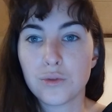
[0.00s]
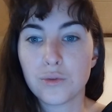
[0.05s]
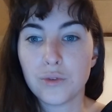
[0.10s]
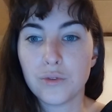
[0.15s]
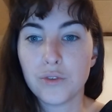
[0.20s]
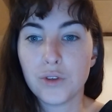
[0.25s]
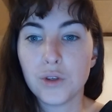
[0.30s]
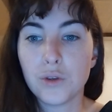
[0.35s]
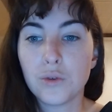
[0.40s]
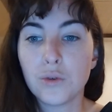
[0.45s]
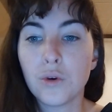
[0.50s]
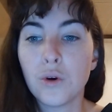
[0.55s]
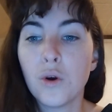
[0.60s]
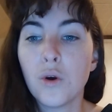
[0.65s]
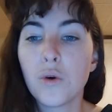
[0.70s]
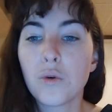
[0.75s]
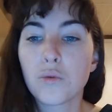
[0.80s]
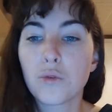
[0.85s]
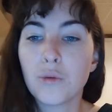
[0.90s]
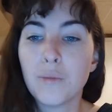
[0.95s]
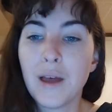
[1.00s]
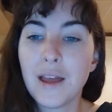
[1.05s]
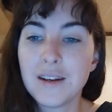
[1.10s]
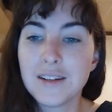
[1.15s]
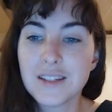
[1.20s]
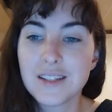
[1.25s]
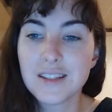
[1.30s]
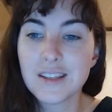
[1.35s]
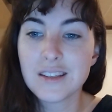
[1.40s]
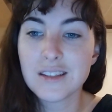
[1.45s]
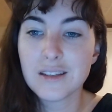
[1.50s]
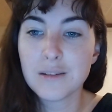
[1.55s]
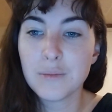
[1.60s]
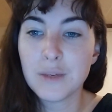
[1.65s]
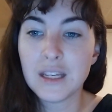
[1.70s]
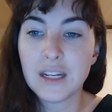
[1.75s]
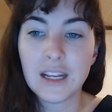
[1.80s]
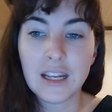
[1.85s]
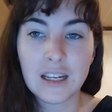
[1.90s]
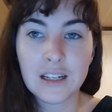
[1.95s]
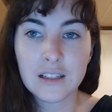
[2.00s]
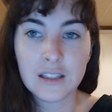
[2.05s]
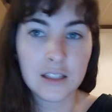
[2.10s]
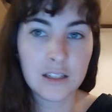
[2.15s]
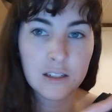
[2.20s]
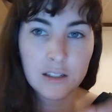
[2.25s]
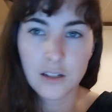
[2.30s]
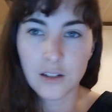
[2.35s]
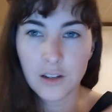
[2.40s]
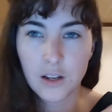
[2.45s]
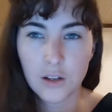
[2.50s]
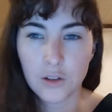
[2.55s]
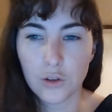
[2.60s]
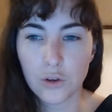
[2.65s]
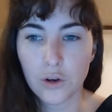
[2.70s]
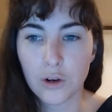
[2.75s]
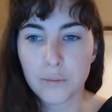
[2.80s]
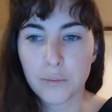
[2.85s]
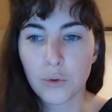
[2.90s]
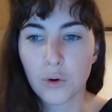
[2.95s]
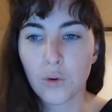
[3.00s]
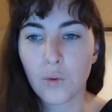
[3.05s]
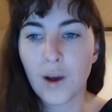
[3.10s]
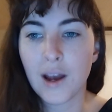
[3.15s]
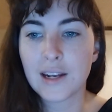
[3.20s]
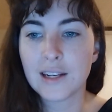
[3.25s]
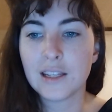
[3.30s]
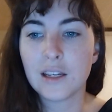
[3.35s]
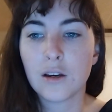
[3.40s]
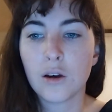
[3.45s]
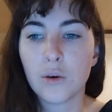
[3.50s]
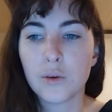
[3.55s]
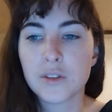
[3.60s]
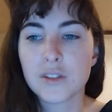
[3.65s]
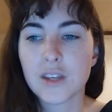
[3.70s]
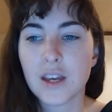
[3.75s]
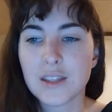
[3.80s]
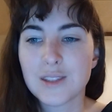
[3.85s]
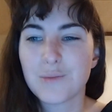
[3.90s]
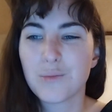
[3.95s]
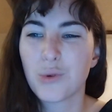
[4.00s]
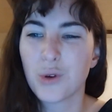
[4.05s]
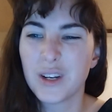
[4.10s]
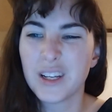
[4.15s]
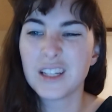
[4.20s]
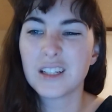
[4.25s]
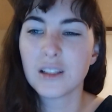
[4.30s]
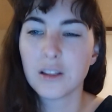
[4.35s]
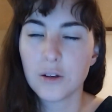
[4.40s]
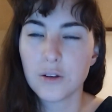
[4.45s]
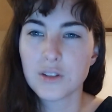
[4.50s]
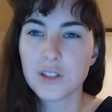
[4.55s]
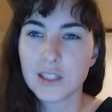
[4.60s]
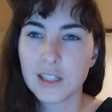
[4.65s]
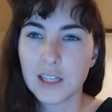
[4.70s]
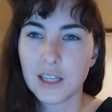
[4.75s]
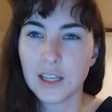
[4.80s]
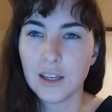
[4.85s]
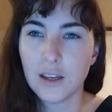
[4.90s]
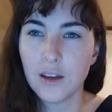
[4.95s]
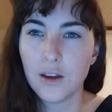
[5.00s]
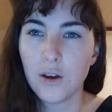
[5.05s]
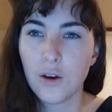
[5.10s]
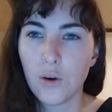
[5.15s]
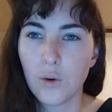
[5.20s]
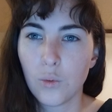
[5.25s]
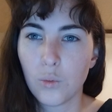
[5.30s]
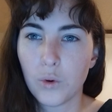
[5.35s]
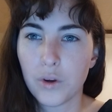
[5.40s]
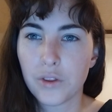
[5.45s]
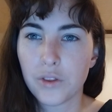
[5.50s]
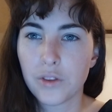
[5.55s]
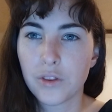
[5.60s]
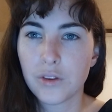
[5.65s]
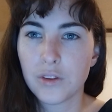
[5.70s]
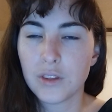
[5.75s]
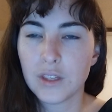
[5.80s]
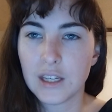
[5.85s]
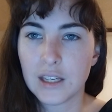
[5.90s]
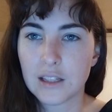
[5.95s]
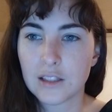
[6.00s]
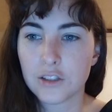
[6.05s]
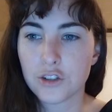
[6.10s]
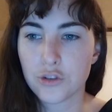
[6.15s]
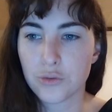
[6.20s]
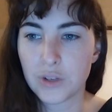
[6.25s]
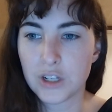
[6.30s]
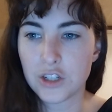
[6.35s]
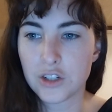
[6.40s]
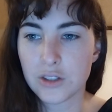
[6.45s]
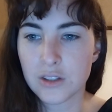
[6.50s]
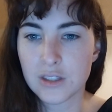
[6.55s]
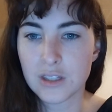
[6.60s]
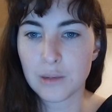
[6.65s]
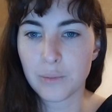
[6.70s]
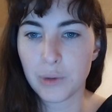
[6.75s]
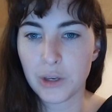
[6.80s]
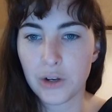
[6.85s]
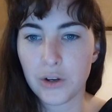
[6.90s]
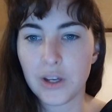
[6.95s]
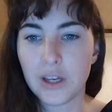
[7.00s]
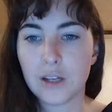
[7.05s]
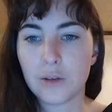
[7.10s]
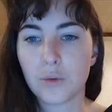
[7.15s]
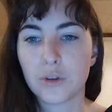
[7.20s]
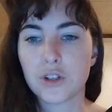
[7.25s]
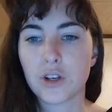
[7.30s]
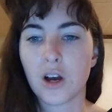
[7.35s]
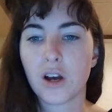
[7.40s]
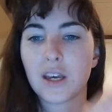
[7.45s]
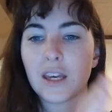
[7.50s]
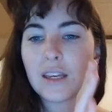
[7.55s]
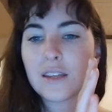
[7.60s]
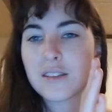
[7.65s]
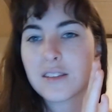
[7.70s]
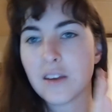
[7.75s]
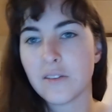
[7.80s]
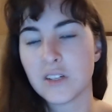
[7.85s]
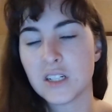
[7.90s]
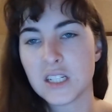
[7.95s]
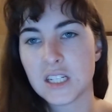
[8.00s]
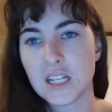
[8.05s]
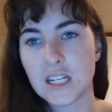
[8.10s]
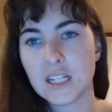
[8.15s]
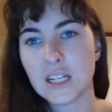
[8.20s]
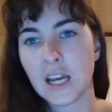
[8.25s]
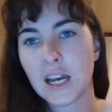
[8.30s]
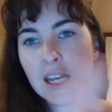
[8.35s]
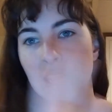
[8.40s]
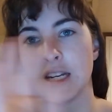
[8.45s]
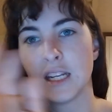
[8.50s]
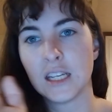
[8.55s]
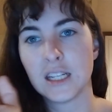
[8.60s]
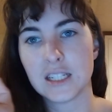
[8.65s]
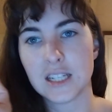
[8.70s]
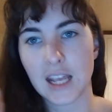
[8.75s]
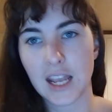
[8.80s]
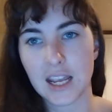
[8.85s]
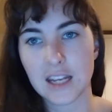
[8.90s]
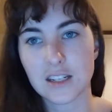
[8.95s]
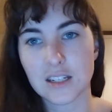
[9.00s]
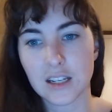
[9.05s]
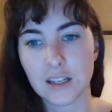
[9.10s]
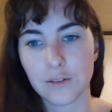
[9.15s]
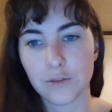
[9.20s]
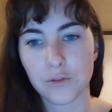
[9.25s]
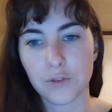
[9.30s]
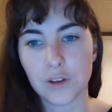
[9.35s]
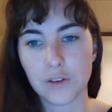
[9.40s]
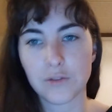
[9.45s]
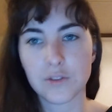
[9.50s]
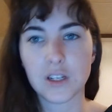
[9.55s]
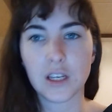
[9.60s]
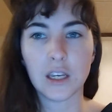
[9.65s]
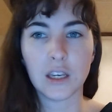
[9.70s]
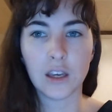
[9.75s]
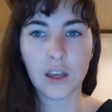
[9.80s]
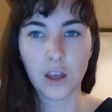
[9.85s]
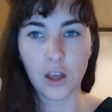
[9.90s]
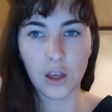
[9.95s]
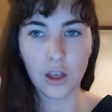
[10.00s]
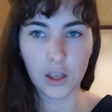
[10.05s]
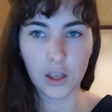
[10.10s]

review, Romanticism in England and in Europe more widely coincides pretty closely with the English Regency period. We're talking 1790 to 1850,